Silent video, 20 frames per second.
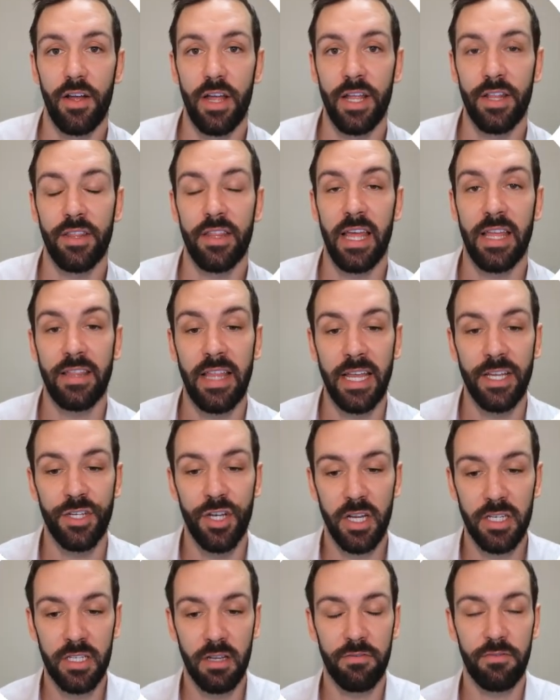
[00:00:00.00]
and they
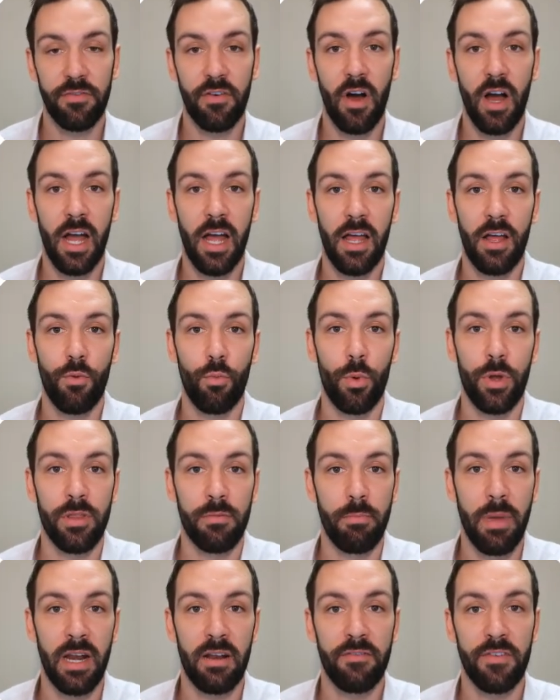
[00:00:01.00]
justify it
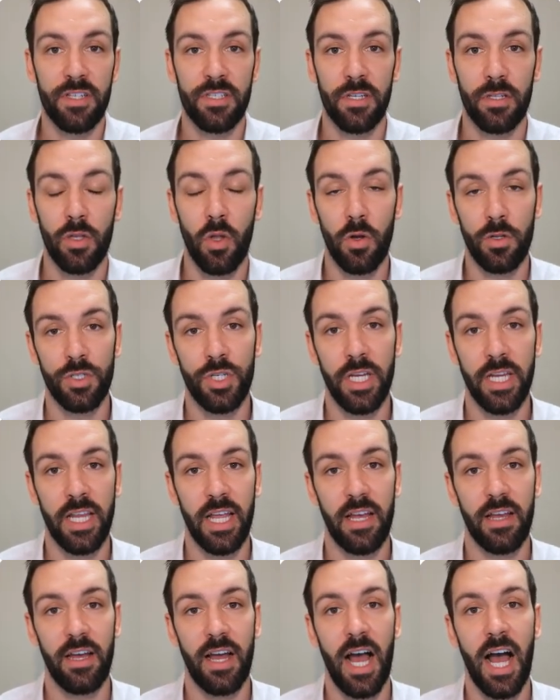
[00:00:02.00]
with benefits and logic